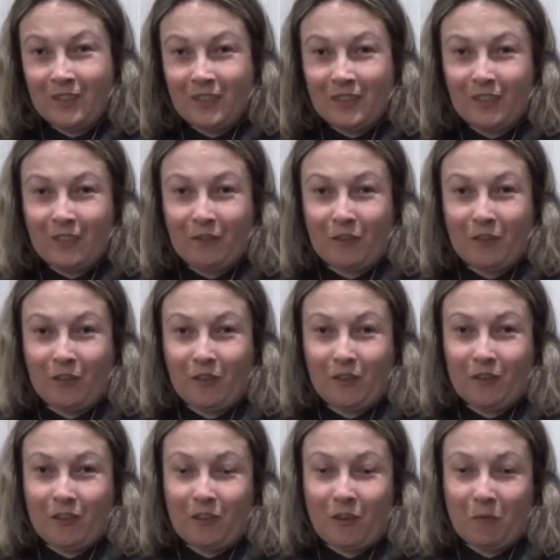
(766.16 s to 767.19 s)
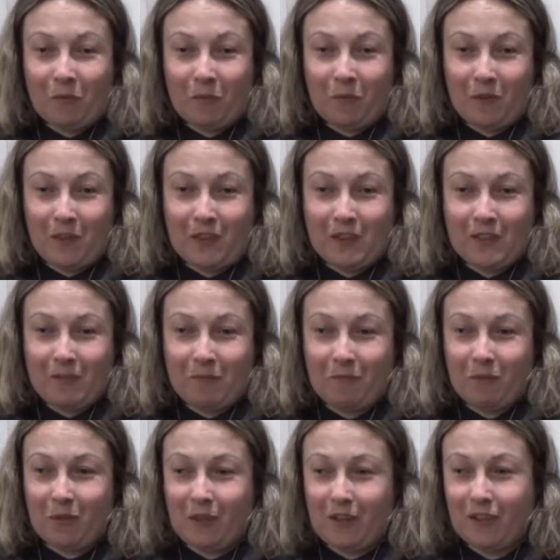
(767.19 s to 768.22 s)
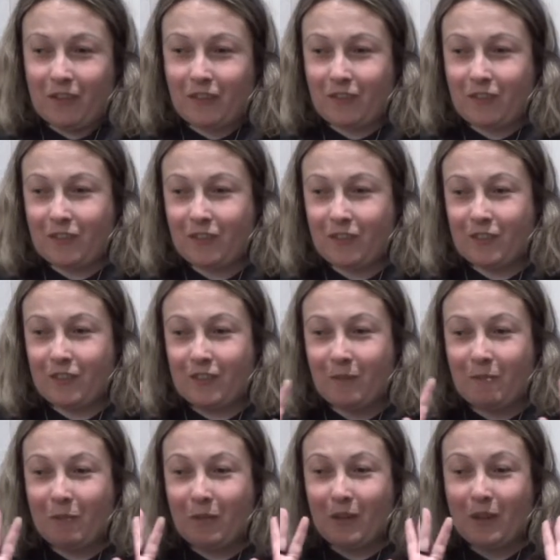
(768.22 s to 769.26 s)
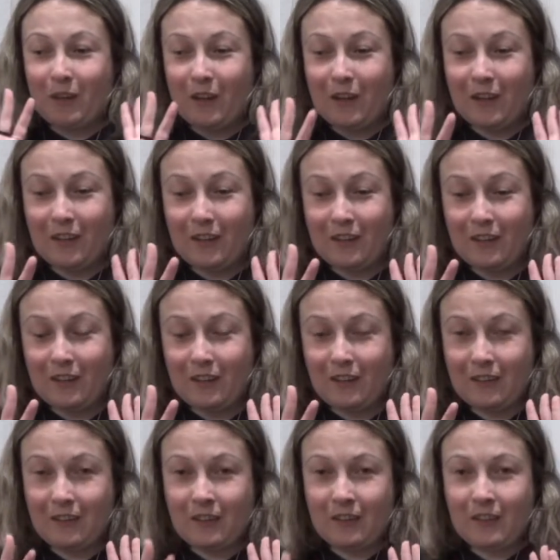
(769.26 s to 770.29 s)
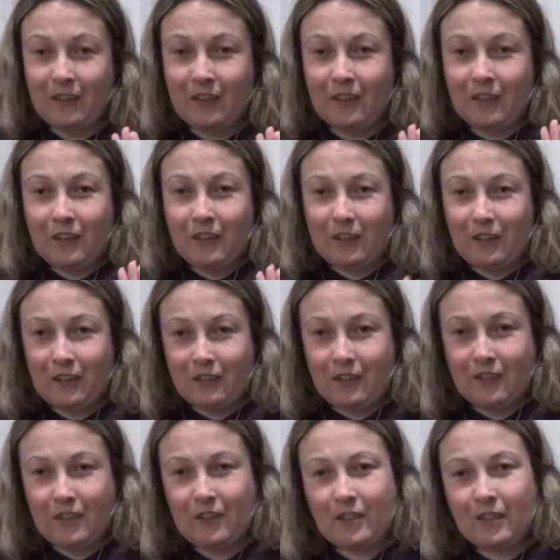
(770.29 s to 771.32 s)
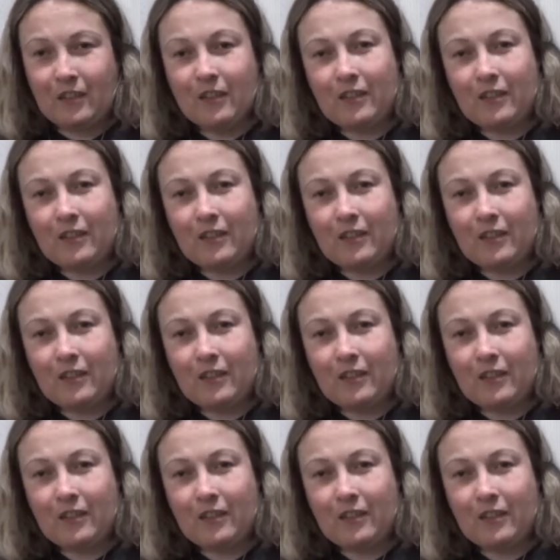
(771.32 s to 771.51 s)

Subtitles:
They would not cope with the simple life. Number 9 is,